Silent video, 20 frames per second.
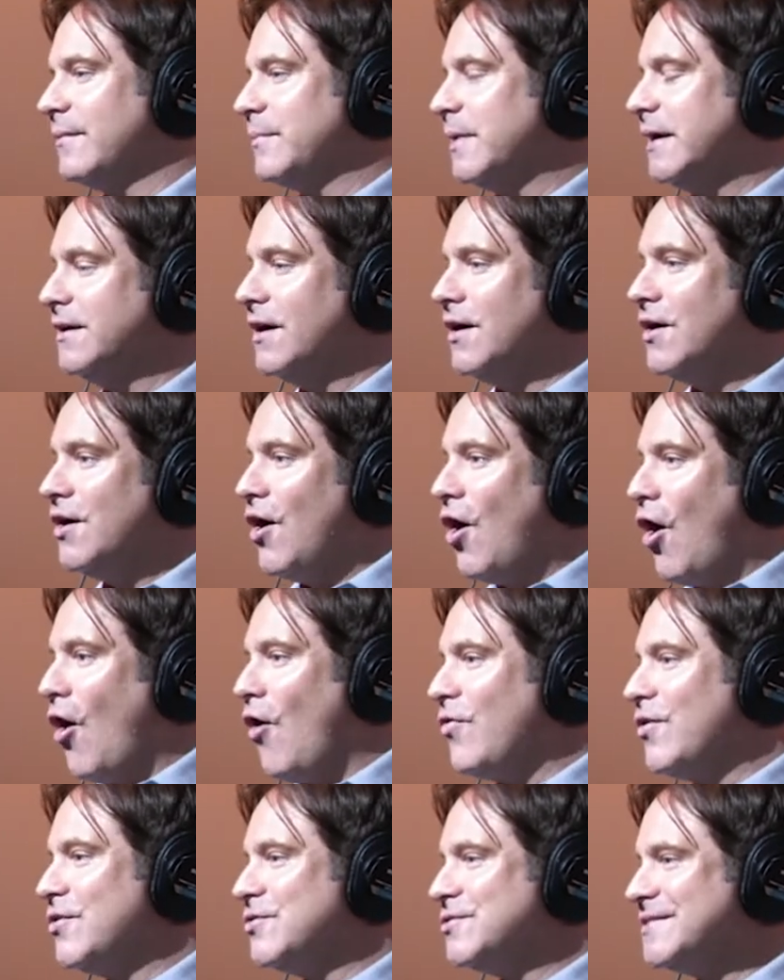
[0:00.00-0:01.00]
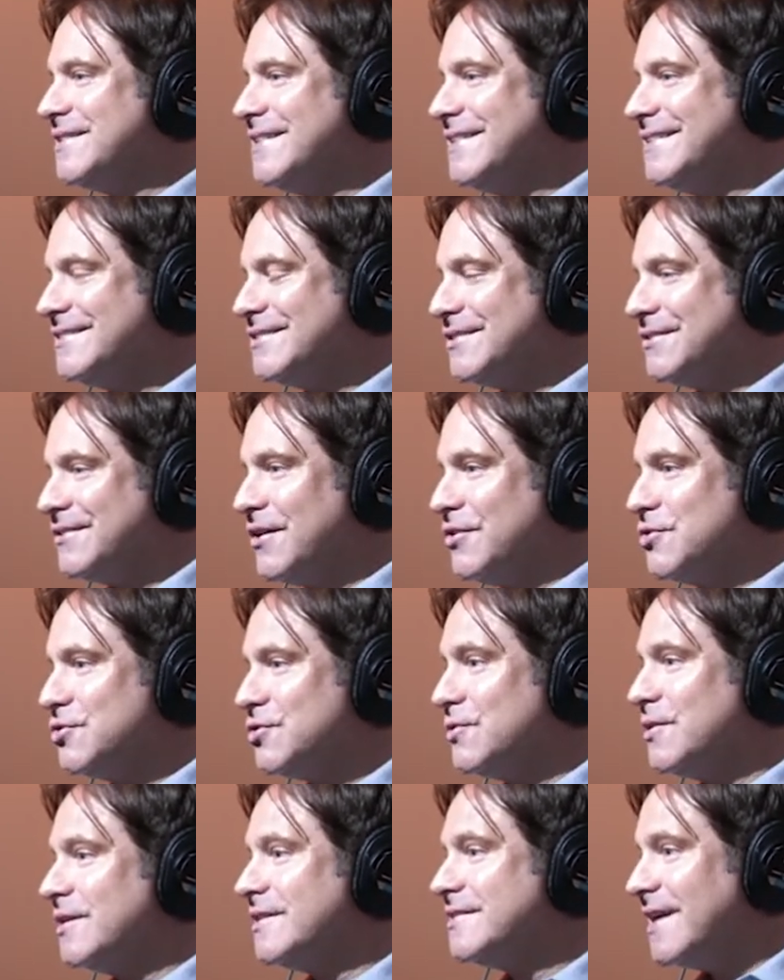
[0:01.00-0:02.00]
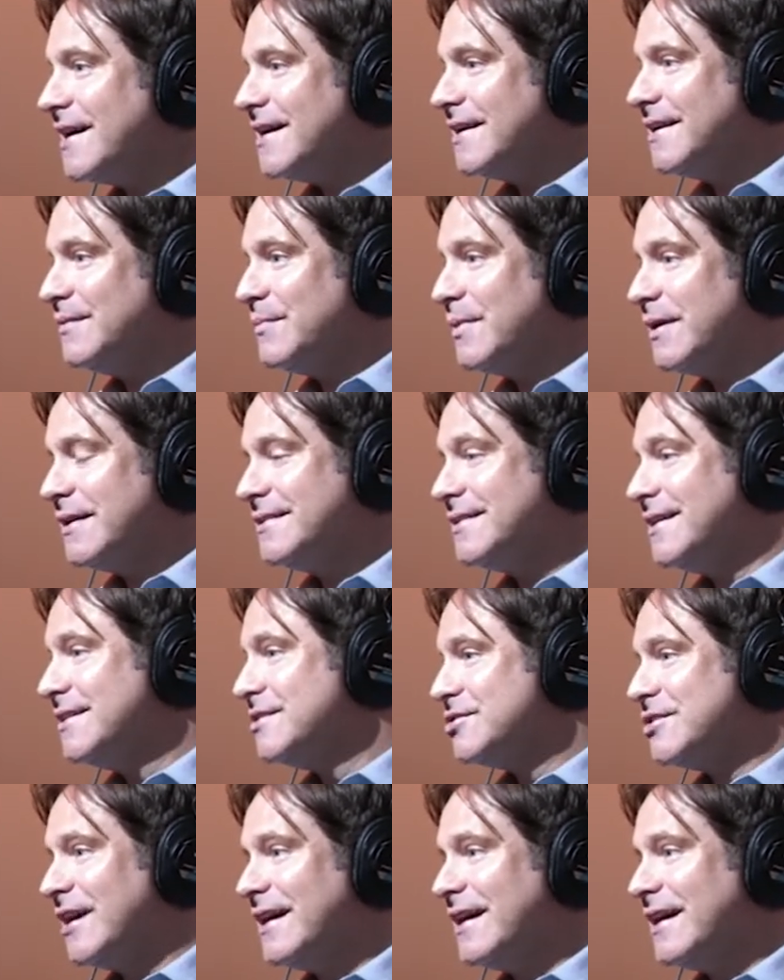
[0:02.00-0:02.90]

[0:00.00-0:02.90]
I mean, all those things are, are so exciting, but it, it's